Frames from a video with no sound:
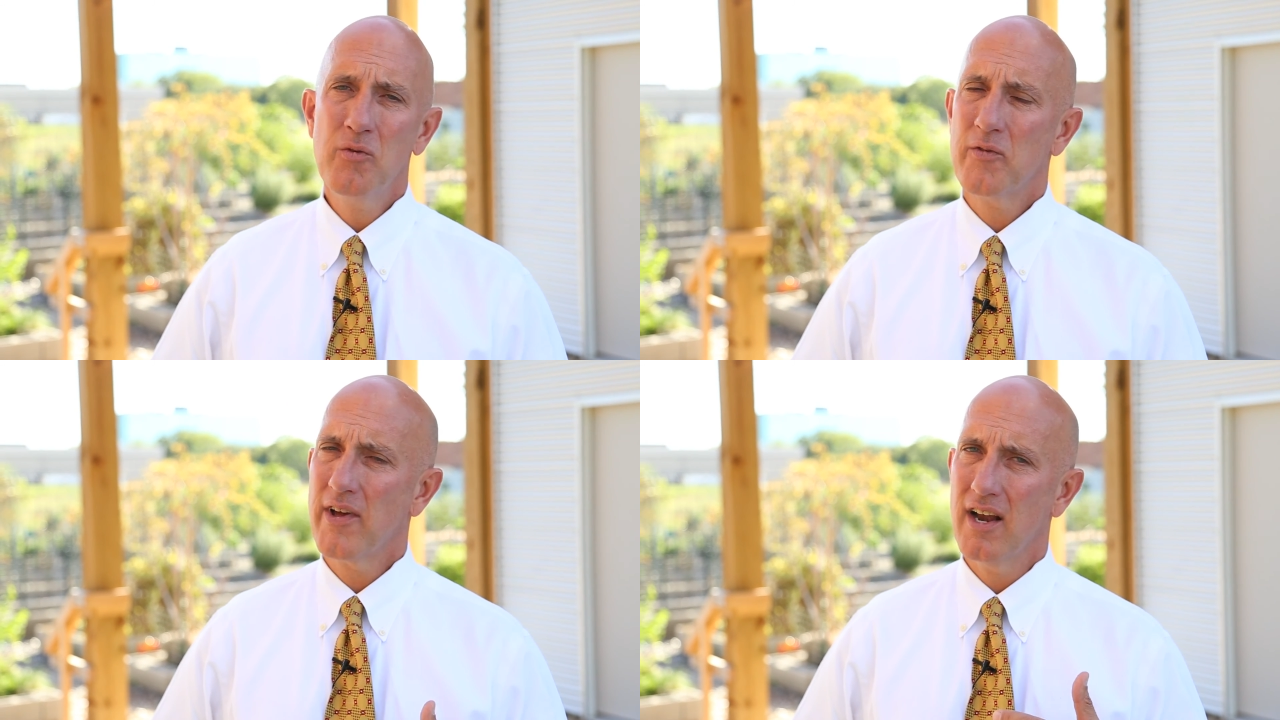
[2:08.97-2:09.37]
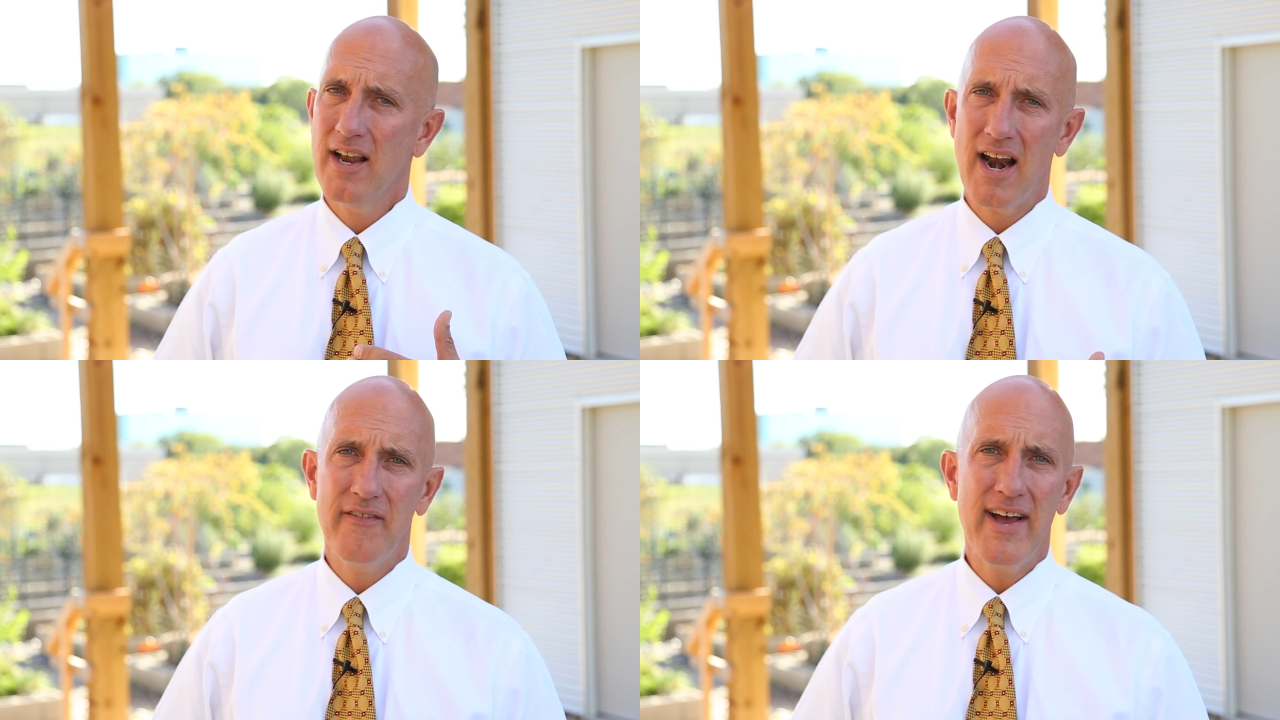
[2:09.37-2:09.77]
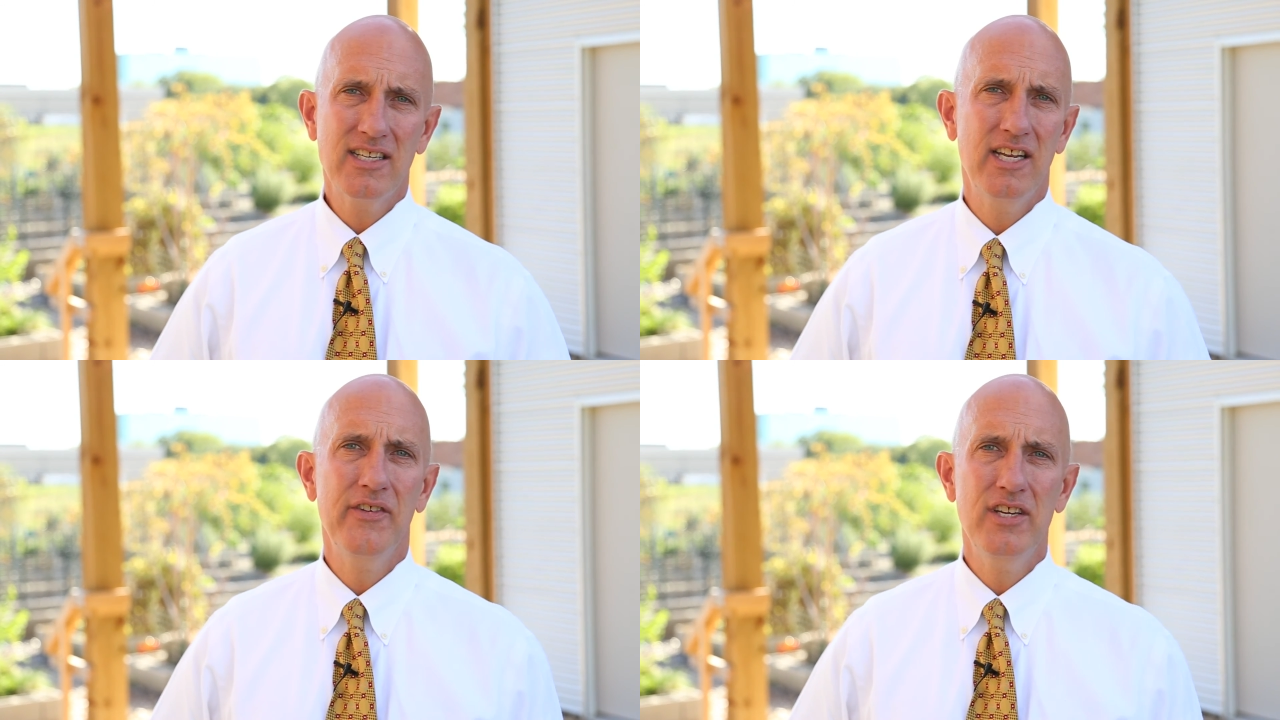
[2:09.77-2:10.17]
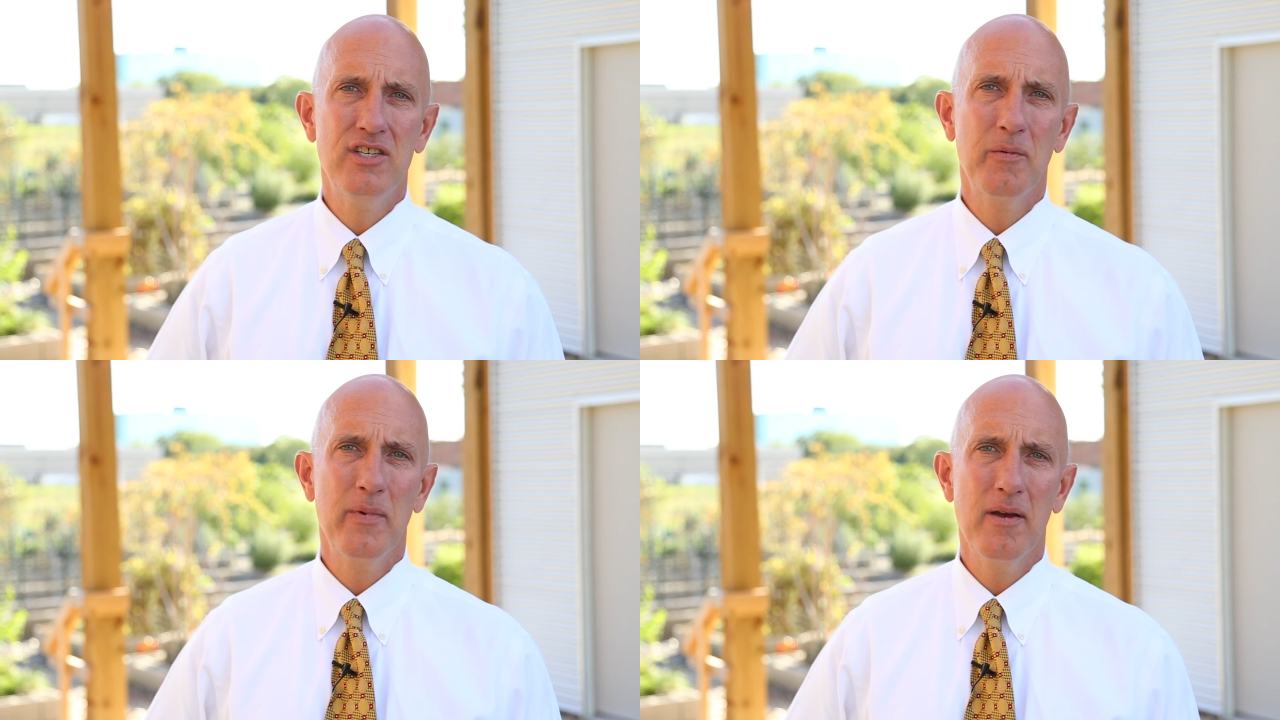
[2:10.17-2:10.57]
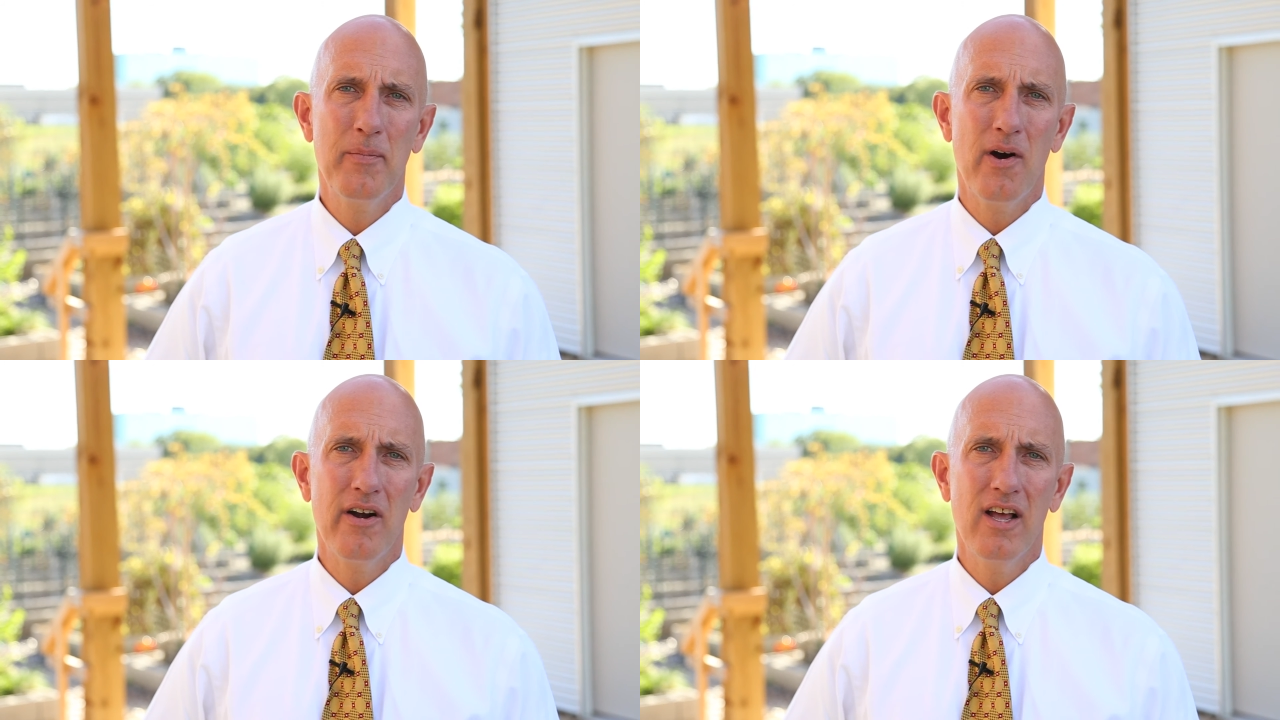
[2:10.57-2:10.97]
We've got a lot of activities you can be a
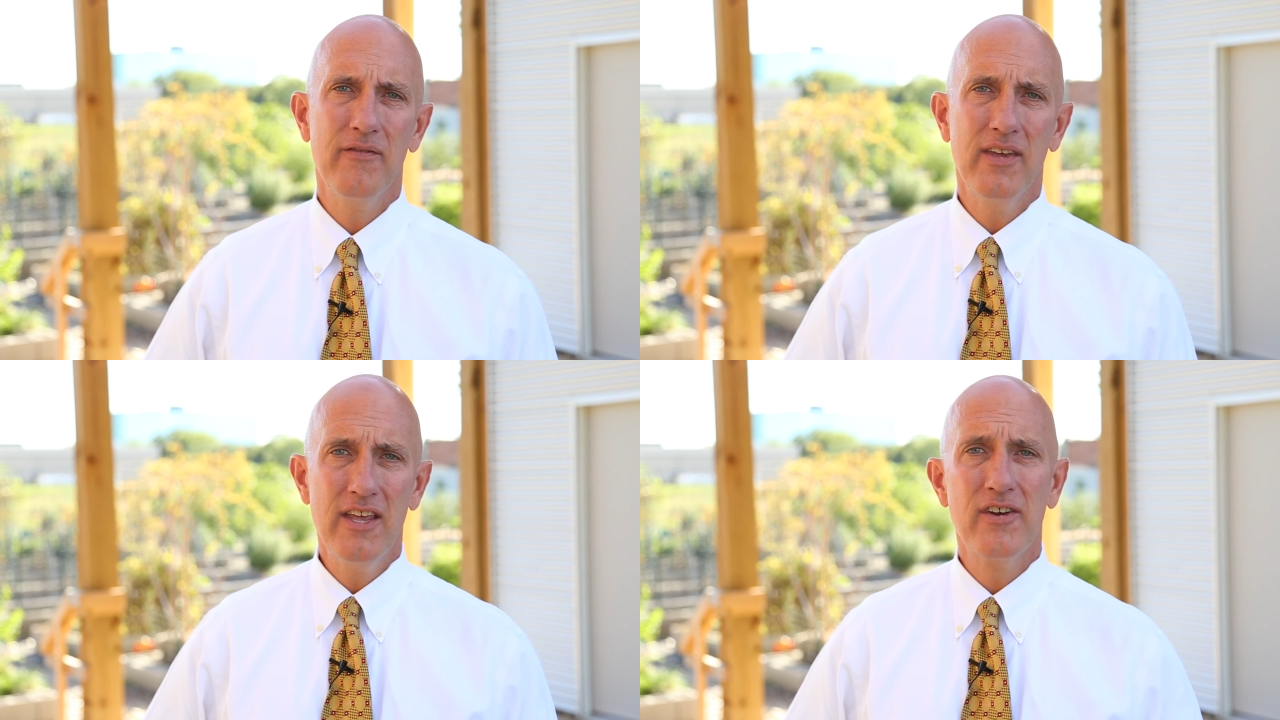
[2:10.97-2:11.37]
part of,